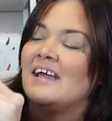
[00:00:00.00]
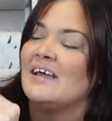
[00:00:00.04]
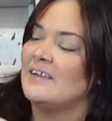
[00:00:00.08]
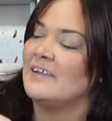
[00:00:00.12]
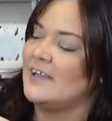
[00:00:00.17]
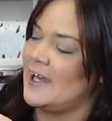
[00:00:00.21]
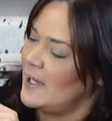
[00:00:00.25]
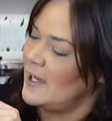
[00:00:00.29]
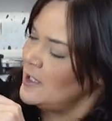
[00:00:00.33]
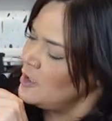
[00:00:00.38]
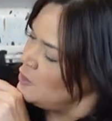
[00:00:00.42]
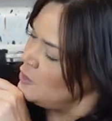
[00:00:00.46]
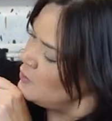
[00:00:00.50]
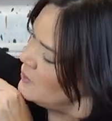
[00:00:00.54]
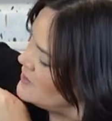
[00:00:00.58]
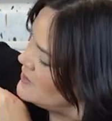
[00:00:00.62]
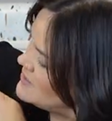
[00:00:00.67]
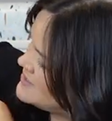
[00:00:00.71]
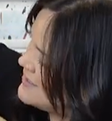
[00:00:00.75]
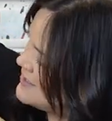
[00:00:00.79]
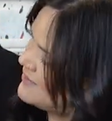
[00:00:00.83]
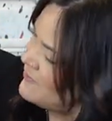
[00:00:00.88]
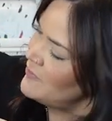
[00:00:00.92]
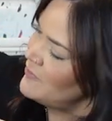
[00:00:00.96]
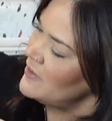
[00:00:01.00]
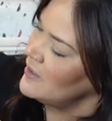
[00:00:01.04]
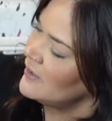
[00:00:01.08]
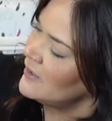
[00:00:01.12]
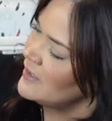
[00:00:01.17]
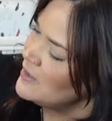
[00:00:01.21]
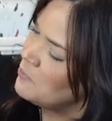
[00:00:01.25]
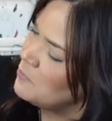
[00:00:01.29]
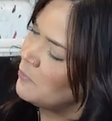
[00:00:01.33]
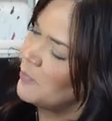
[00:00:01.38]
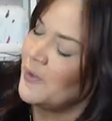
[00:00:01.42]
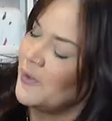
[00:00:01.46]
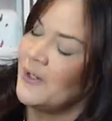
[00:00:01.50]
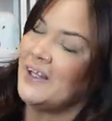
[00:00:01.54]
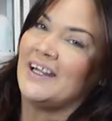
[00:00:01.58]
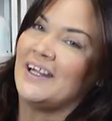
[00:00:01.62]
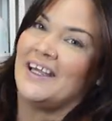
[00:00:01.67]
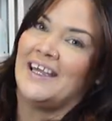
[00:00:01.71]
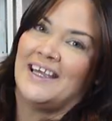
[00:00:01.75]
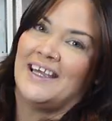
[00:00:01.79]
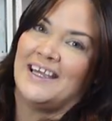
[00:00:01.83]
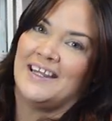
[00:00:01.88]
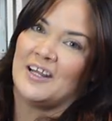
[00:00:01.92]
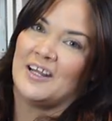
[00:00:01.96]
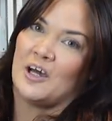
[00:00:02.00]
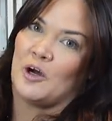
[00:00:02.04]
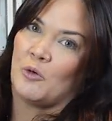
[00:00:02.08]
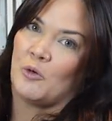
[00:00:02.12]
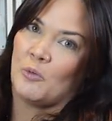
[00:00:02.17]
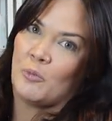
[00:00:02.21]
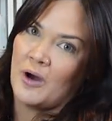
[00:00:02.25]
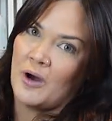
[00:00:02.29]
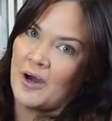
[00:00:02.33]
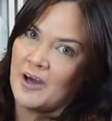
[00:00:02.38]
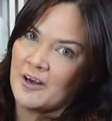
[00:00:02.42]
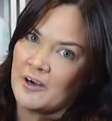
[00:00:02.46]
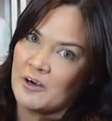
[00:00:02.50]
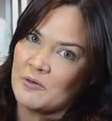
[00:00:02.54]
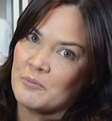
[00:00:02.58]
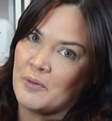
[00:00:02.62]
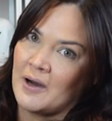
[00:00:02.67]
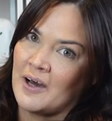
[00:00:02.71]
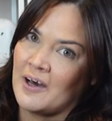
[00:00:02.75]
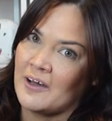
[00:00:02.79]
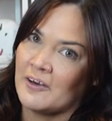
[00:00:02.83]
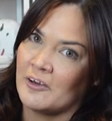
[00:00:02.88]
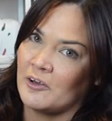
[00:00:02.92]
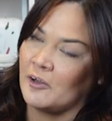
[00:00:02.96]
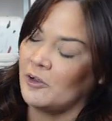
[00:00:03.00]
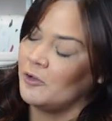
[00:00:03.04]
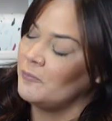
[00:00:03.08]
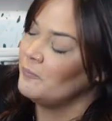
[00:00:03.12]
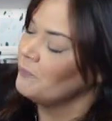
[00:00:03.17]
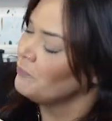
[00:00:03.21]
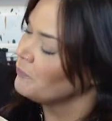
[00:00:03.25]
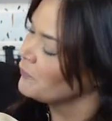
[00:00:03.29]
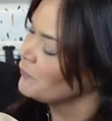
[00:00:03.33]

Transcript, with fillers: that you can definitely put in a water bottle